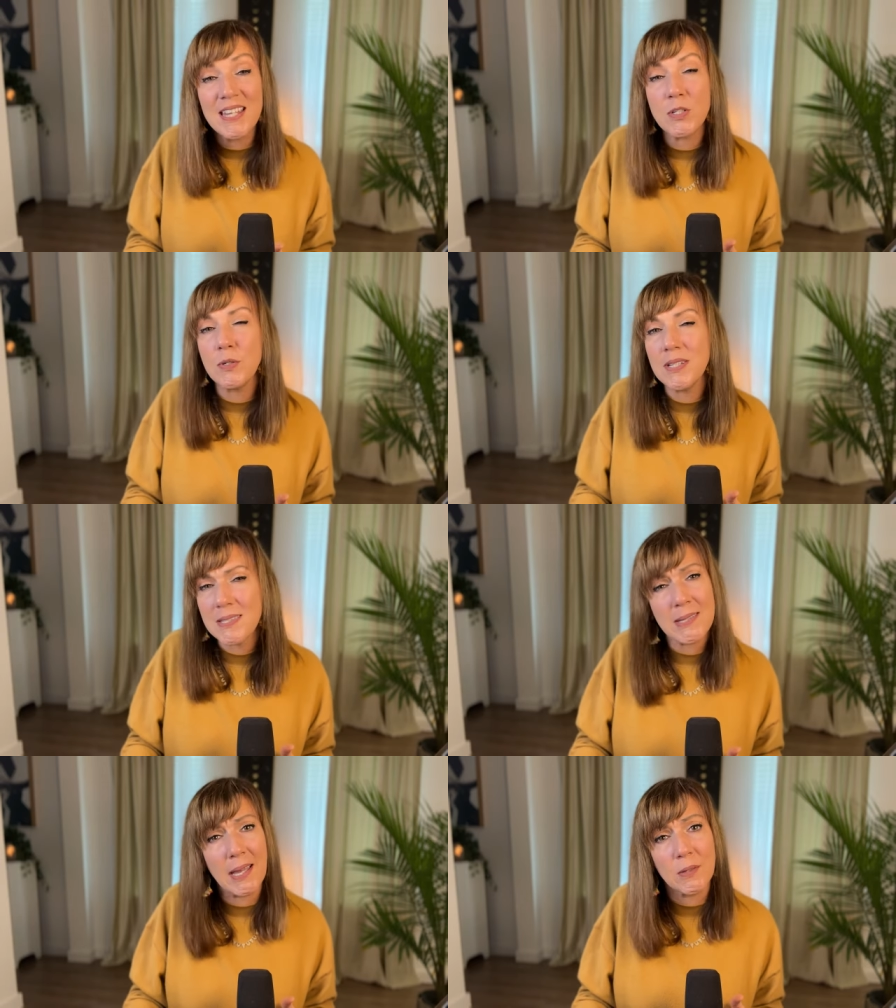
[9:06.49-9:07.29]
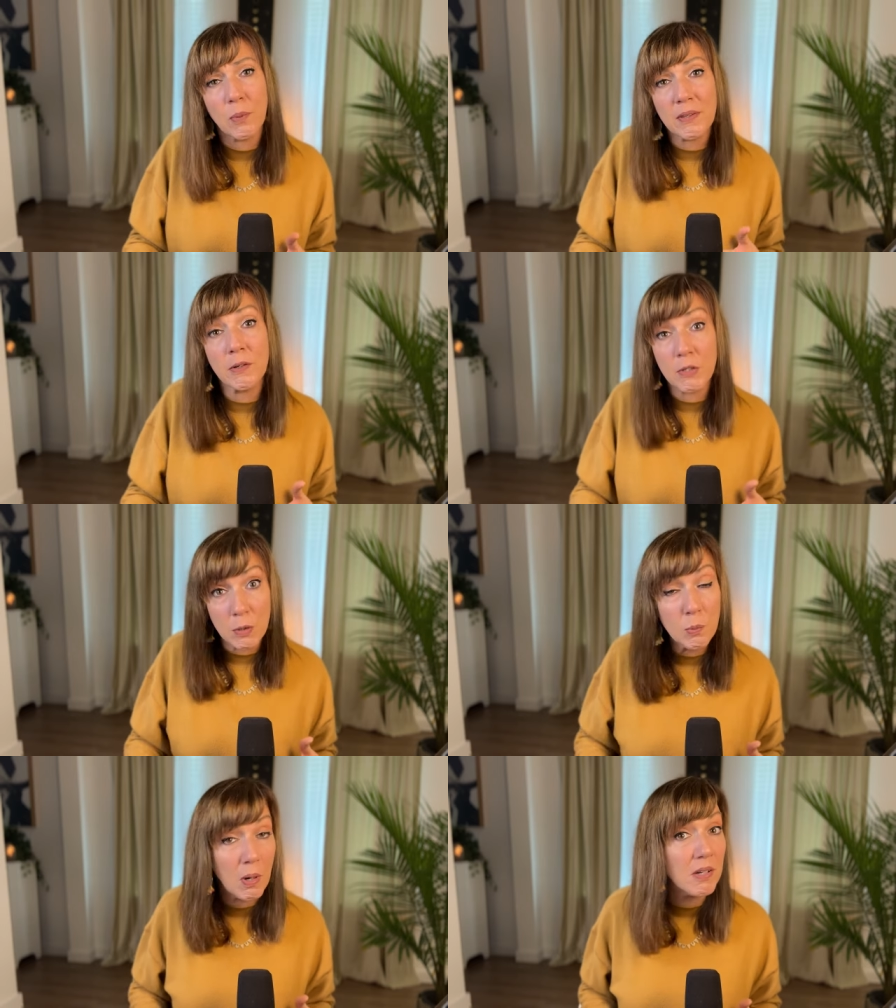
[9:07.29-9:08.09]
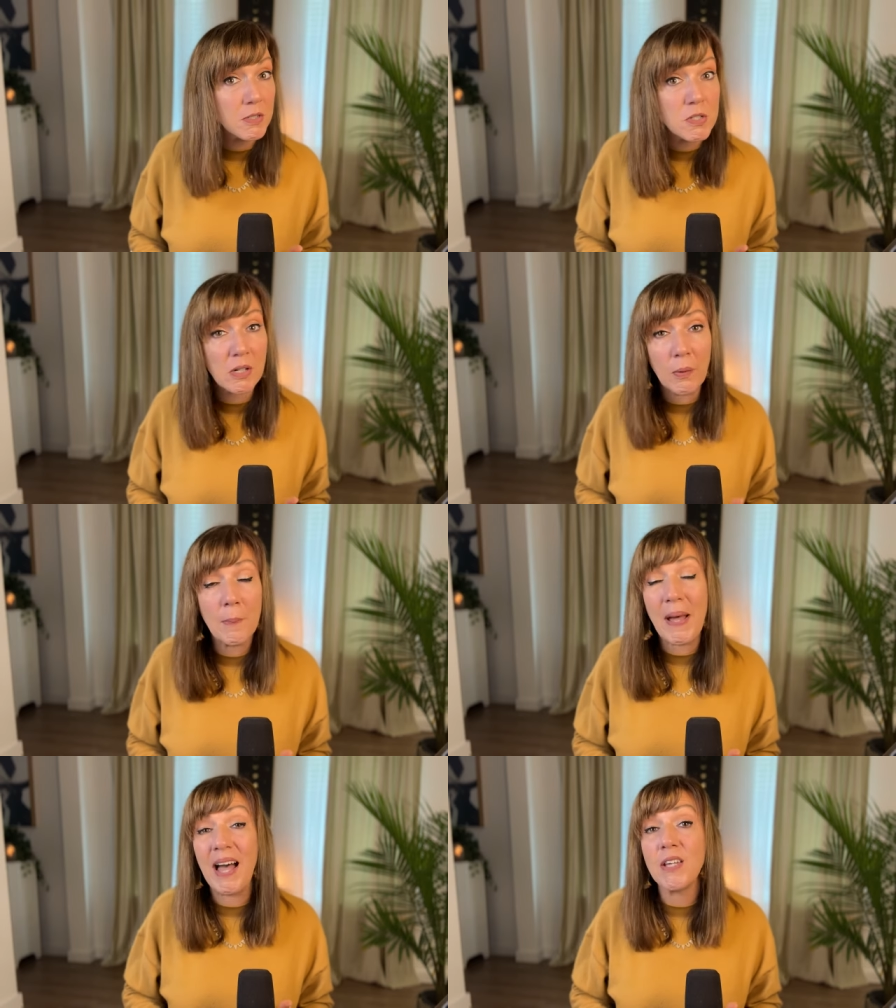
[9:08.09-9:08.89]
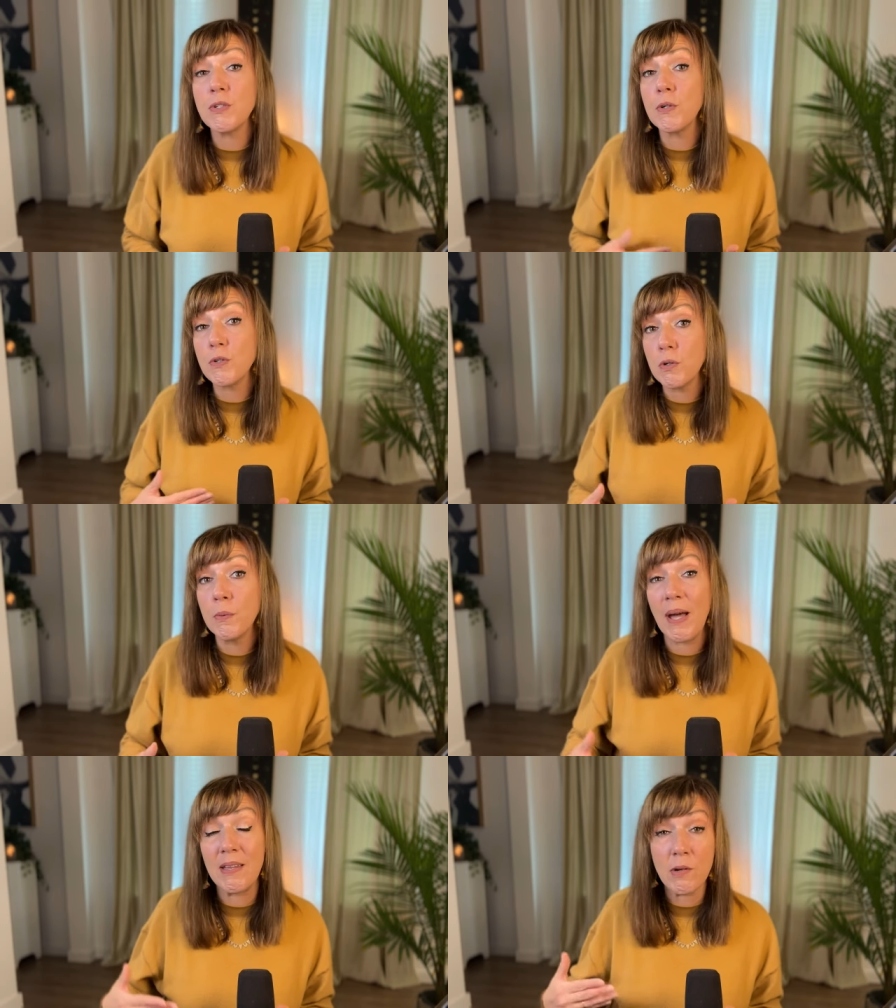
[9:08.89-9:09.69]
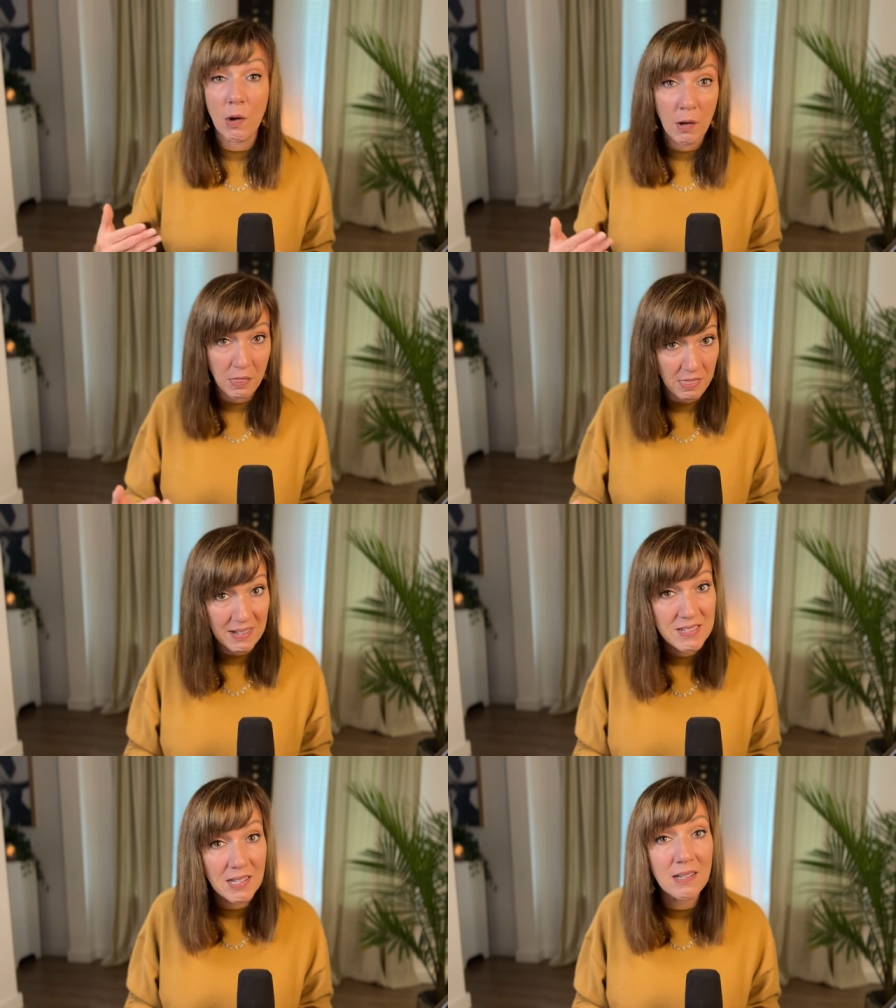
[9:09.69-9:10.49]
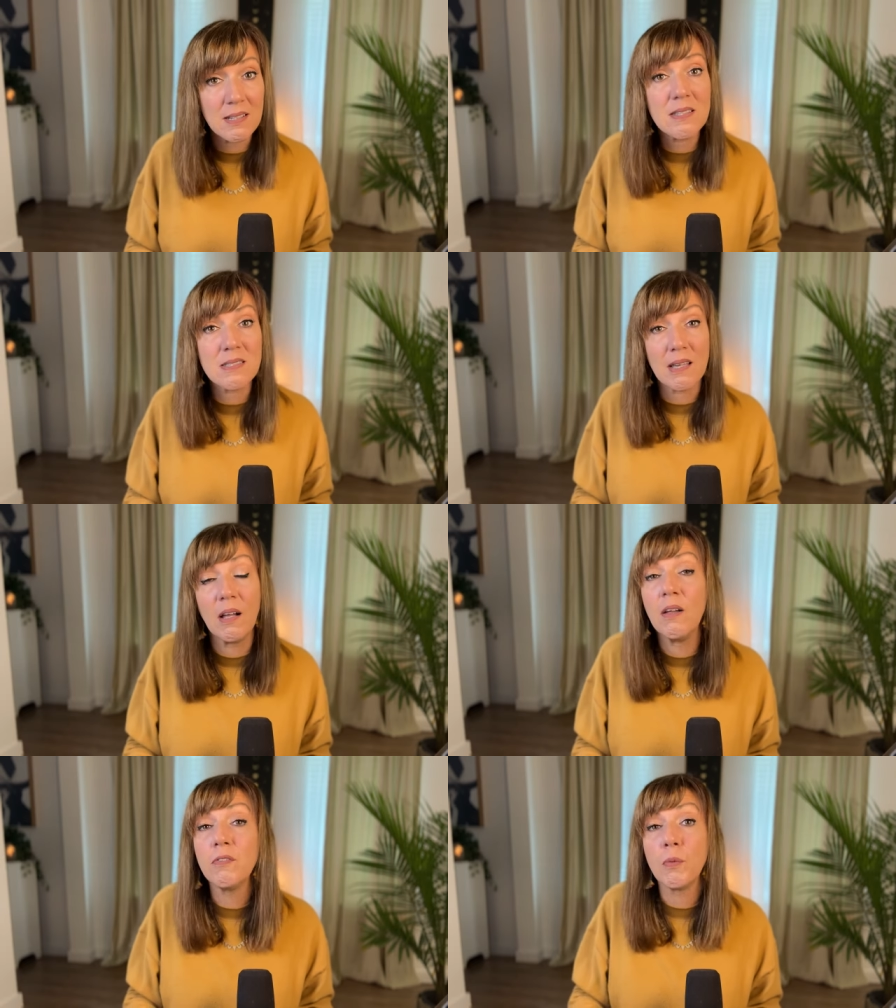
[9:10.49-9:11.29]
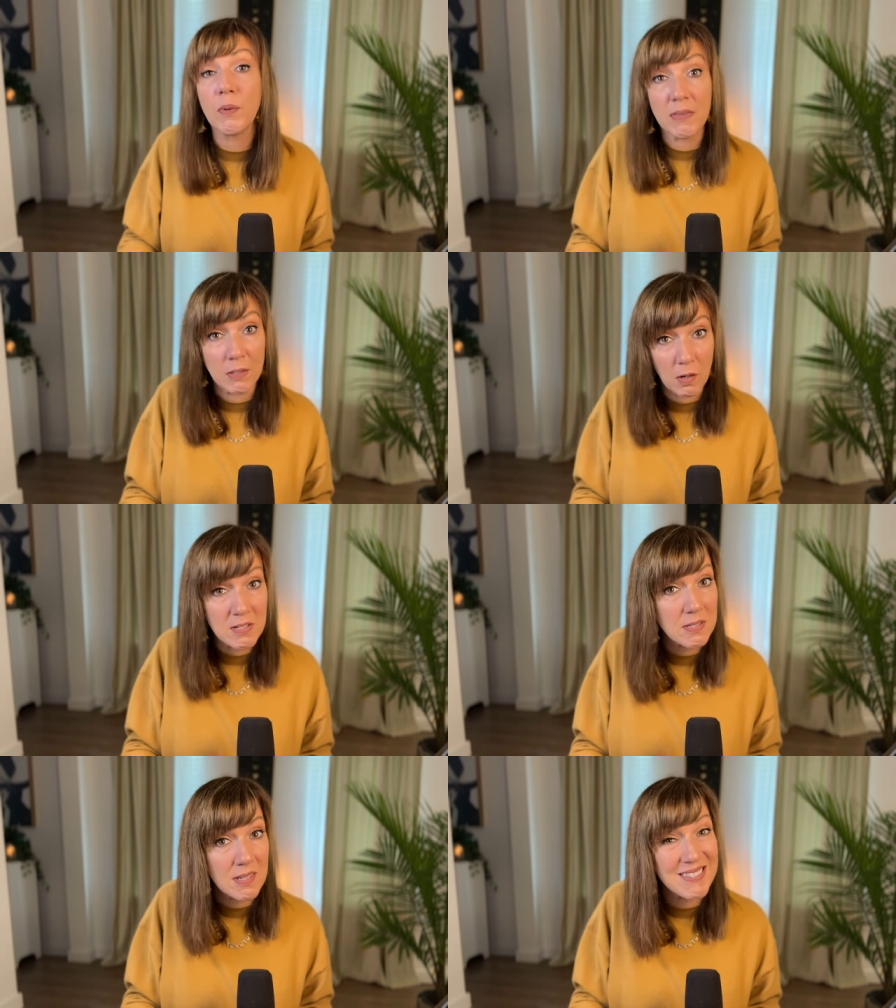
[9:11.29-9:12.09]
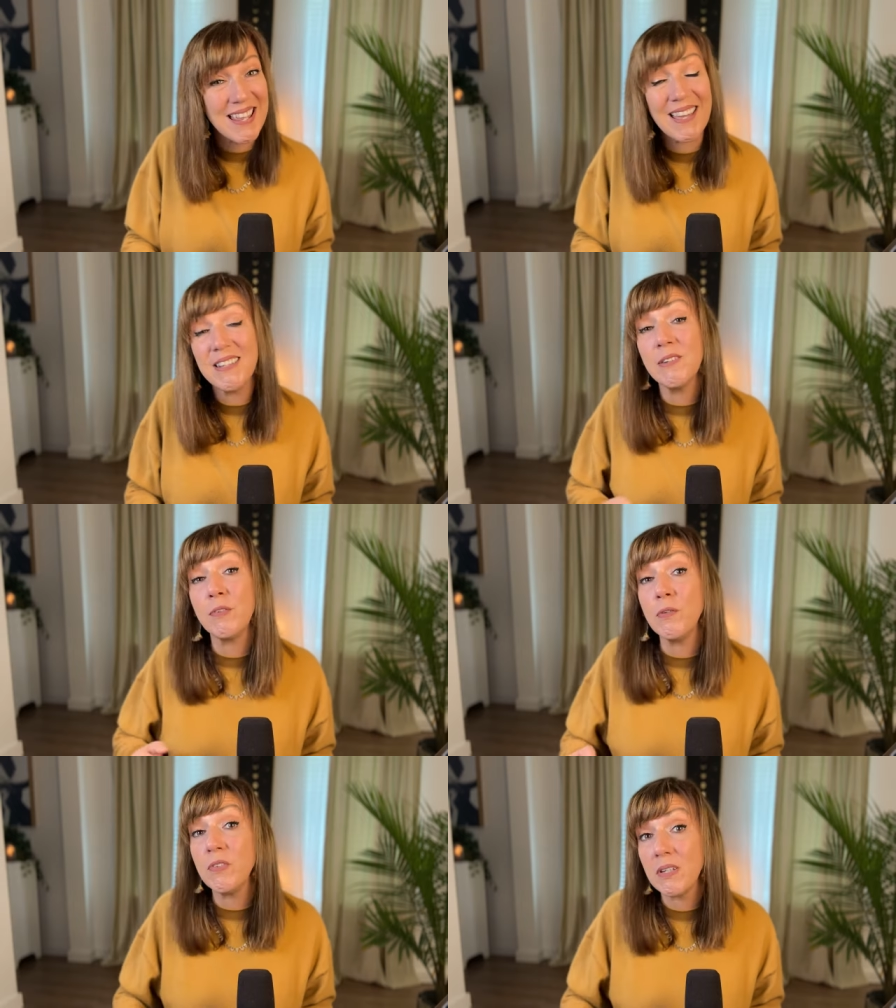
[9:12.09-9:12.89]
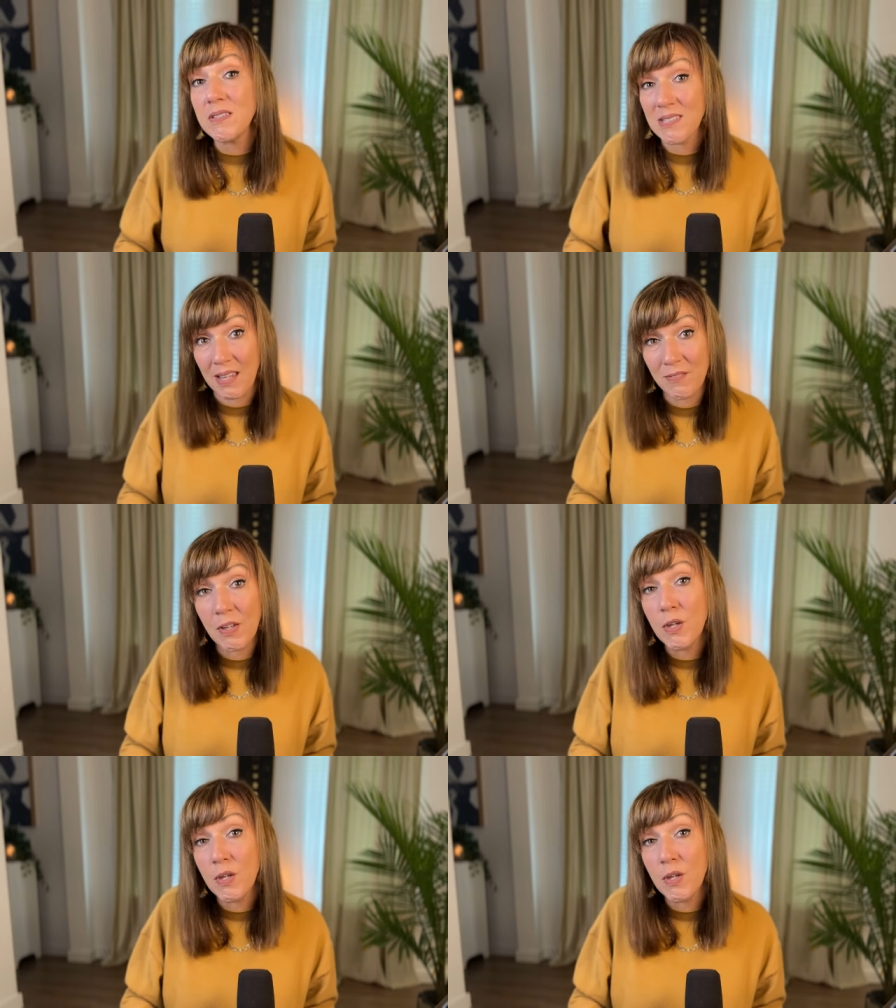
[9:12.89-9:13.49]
to decide whether you want to show up as your true and authentic self with the narcissist, and if you feel safe